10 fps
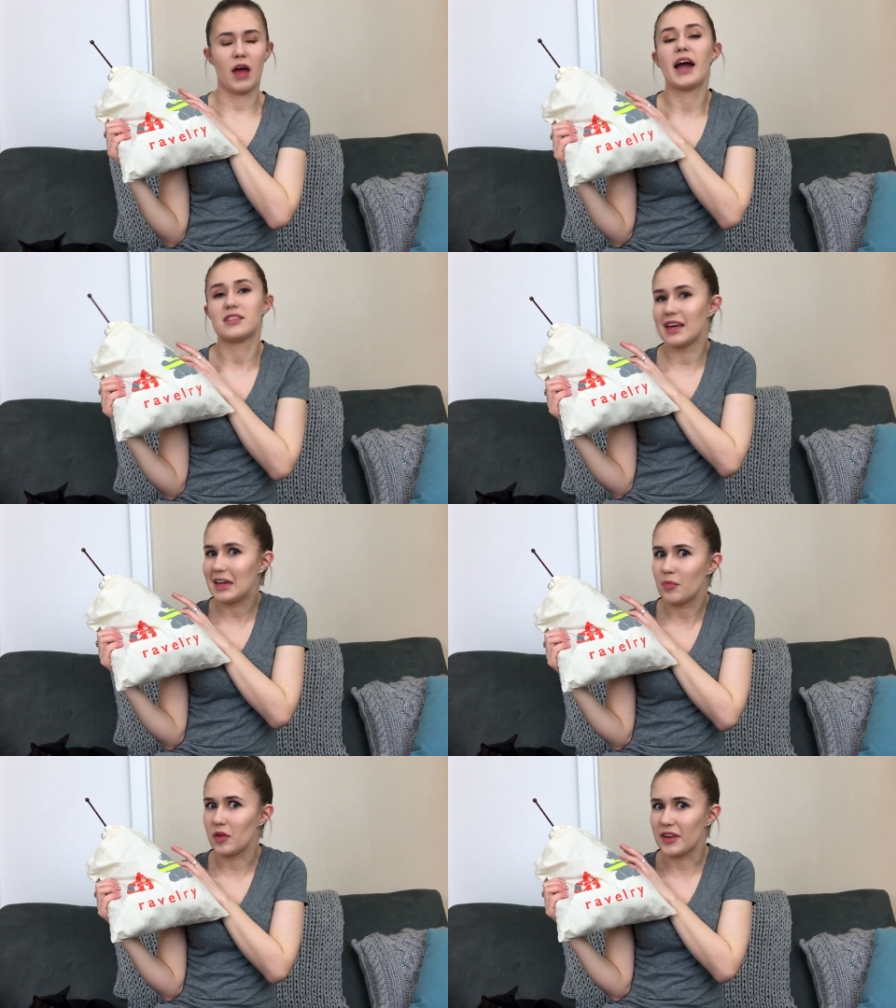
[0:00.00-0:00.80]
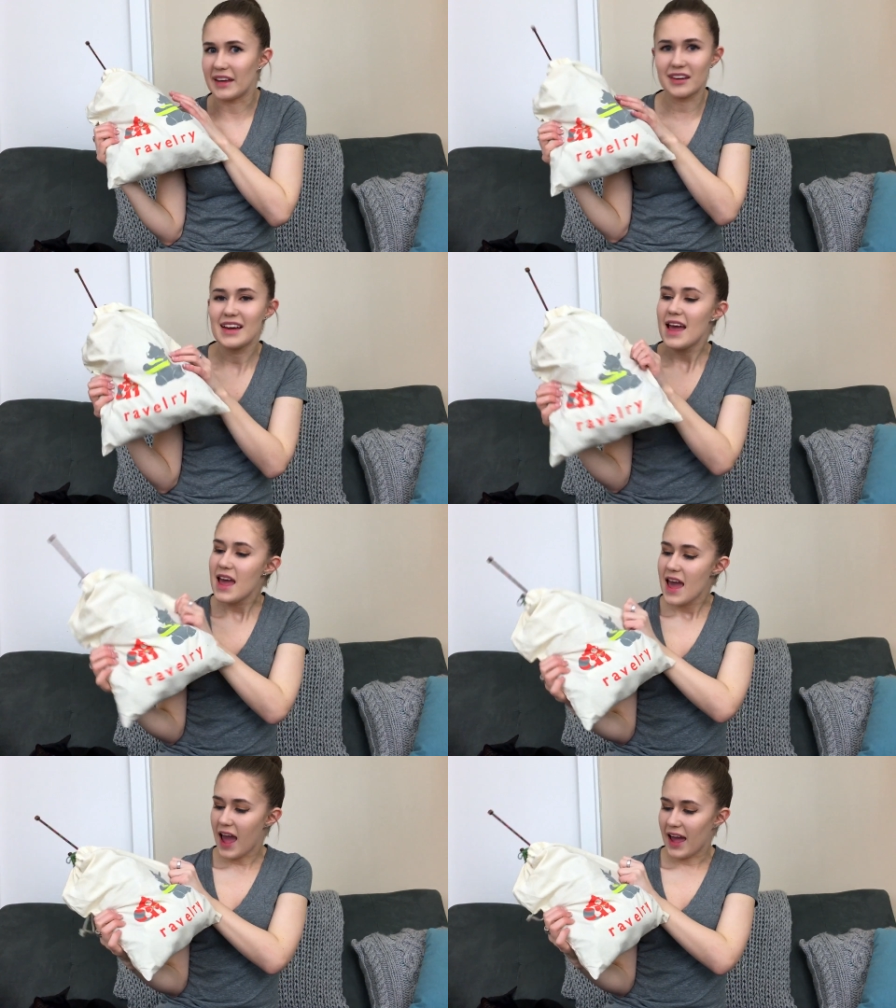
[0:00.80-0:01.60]
I sent him the link.
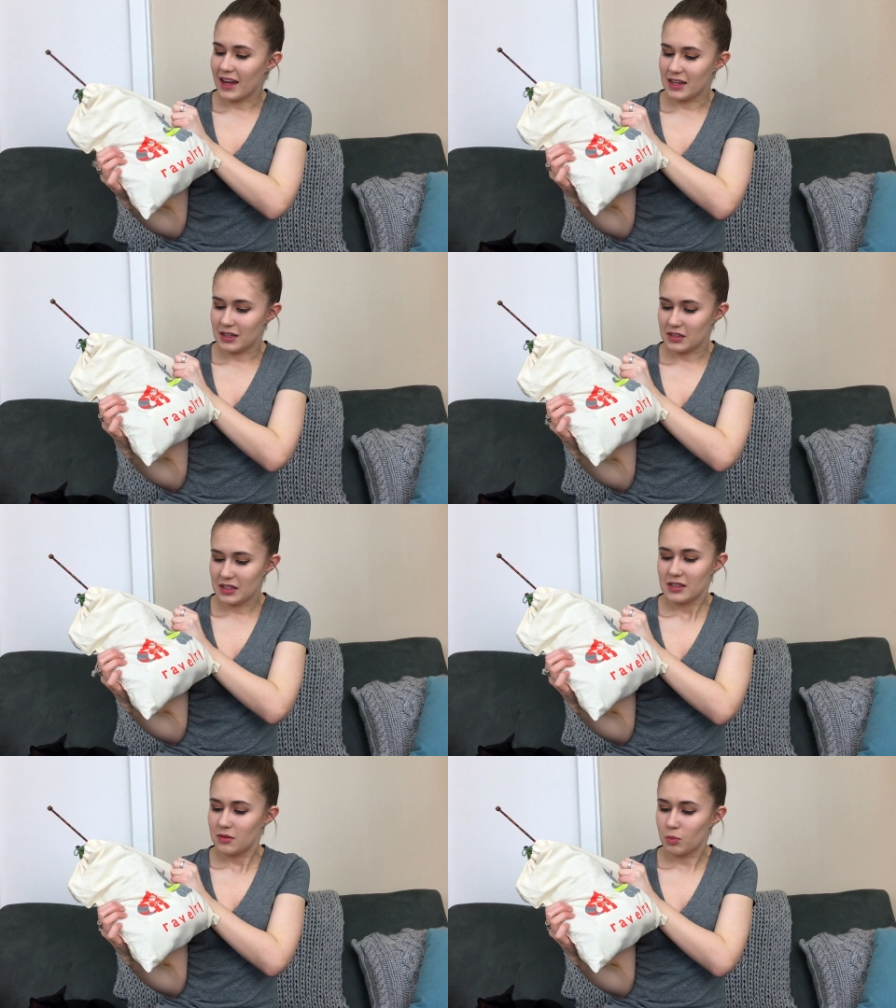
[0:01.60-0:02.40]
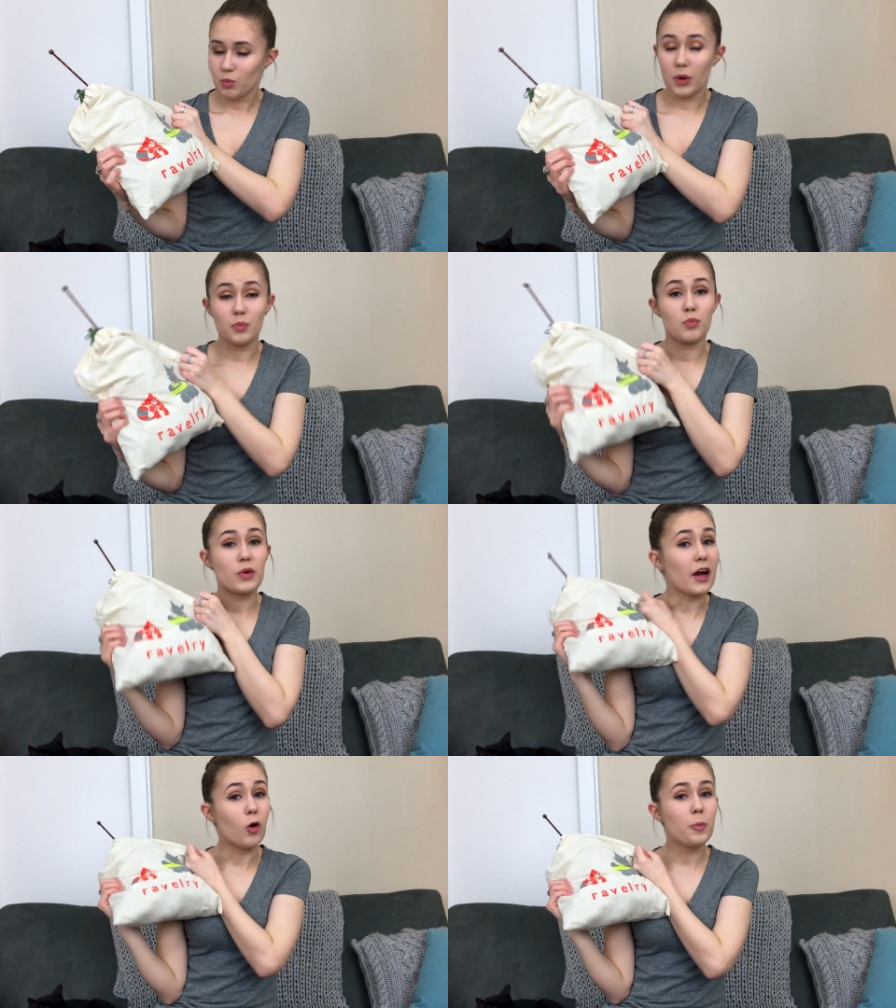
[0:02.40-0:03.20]
And when
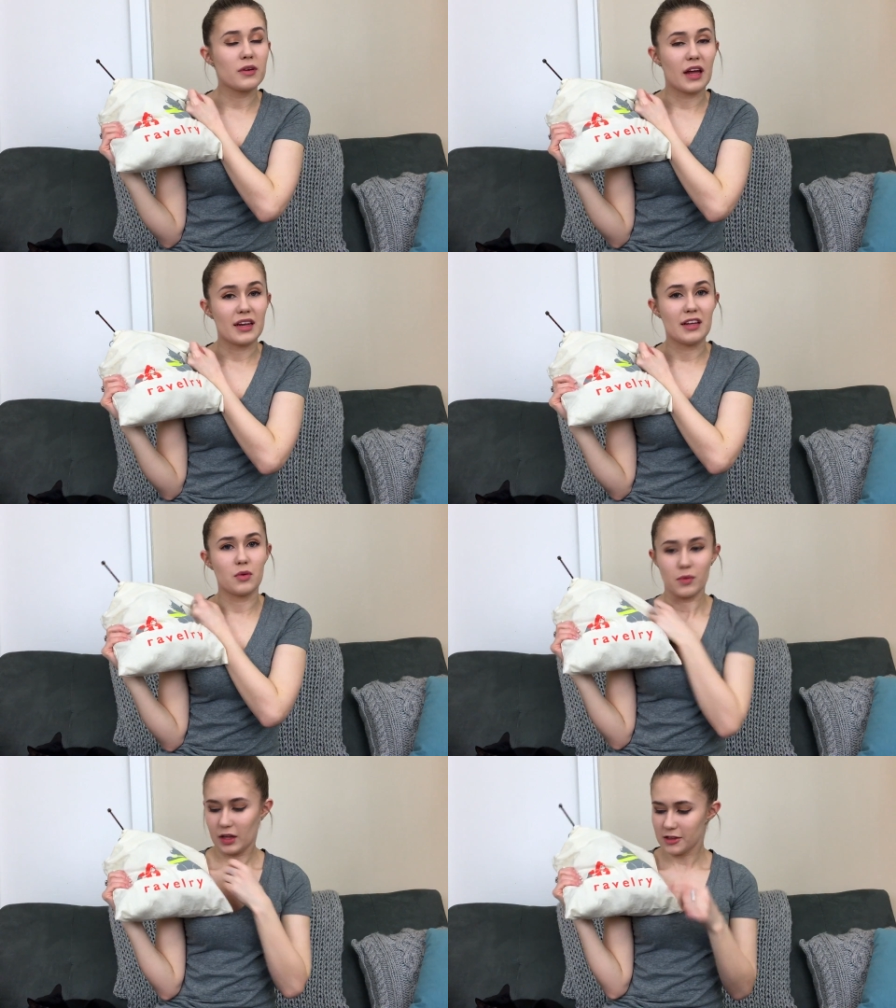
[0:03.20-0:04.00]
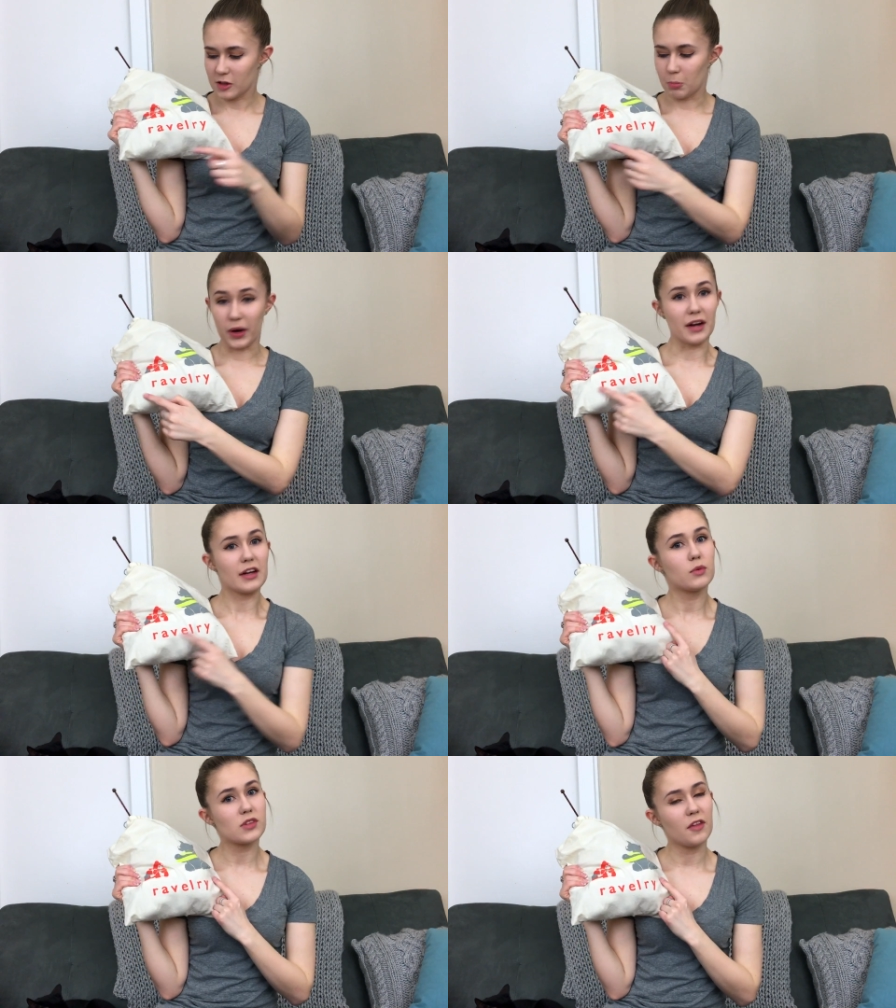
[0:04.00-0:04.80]
we opened it, he didn't realize the
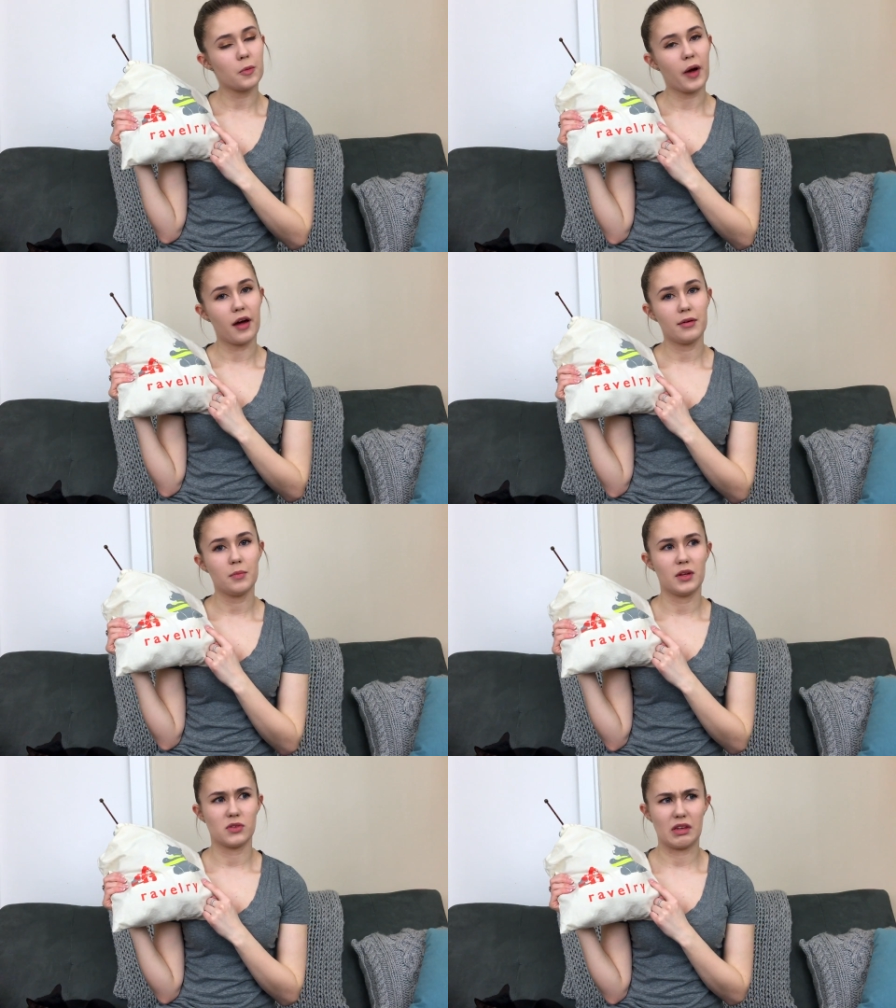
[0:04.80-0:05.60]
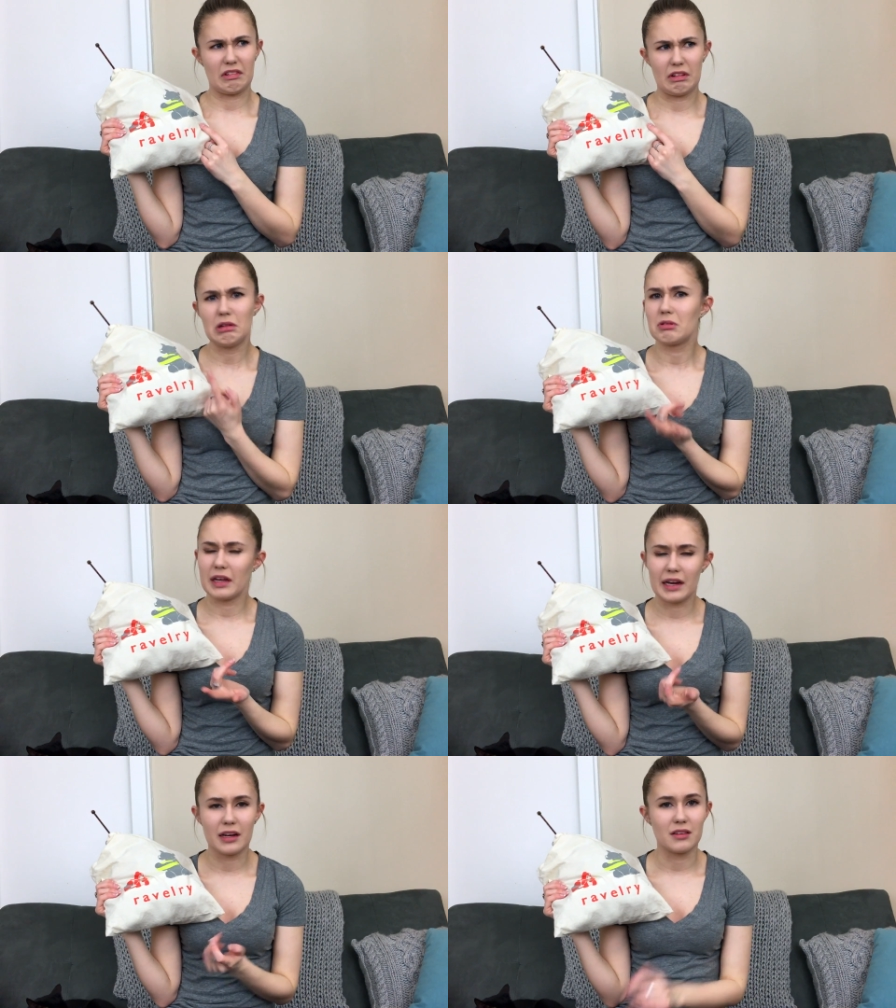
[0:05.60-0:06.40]
branding was on the bottom, and he was like, oh, well,
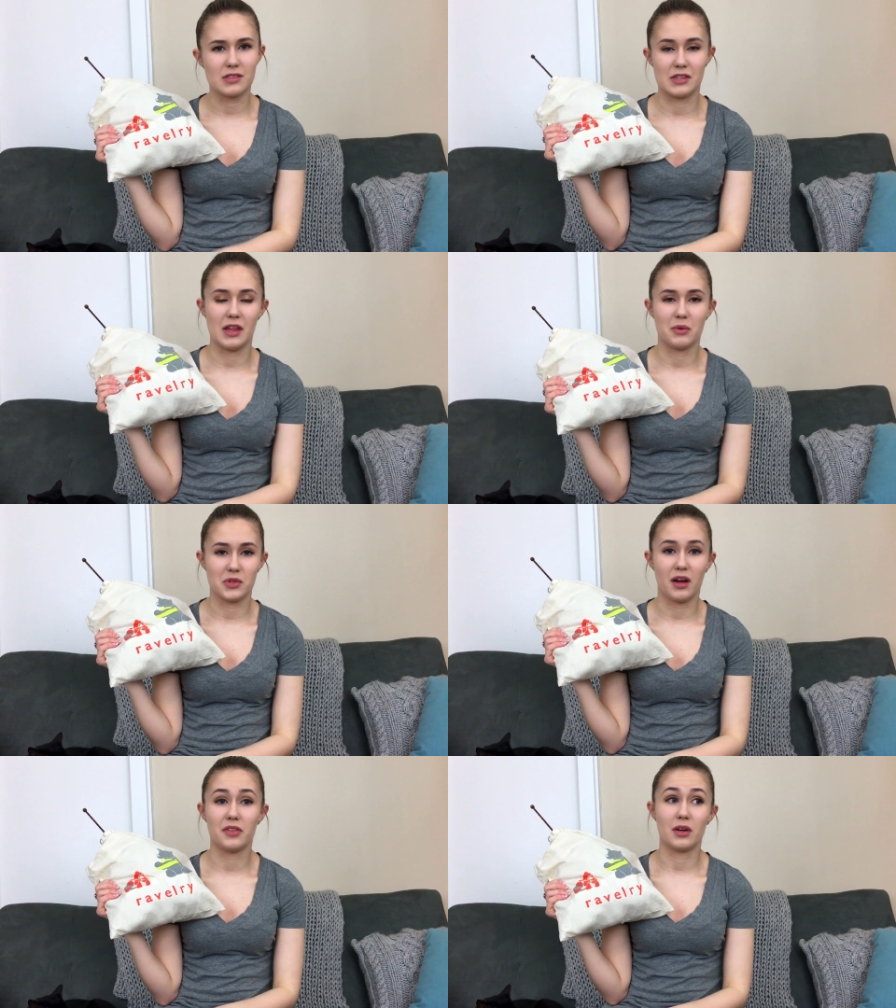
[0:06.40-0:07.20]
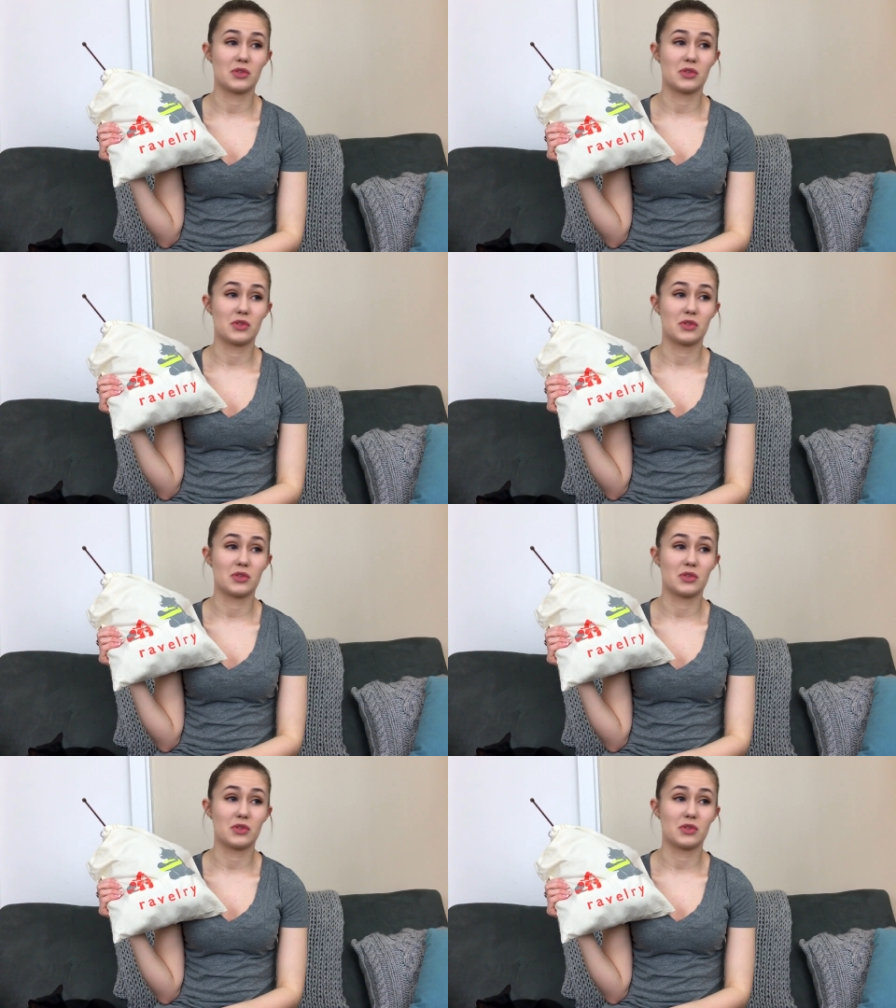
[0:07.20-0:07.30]
I didn't see that was on there.